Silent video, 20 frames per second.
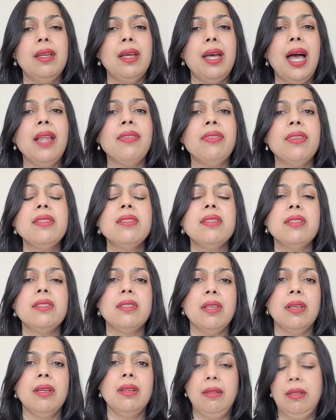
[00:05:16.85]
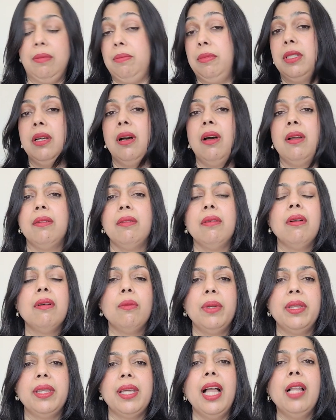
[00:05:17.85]
and this is done
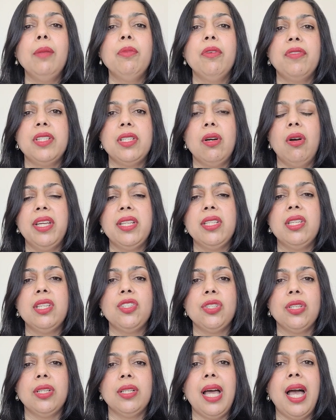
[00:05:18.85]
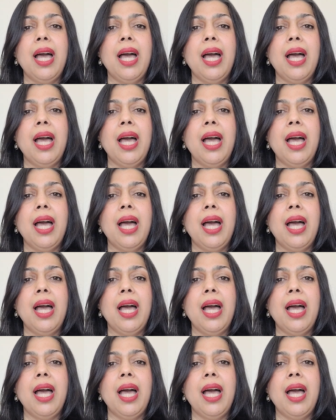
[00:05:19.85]
with the help of a dietitian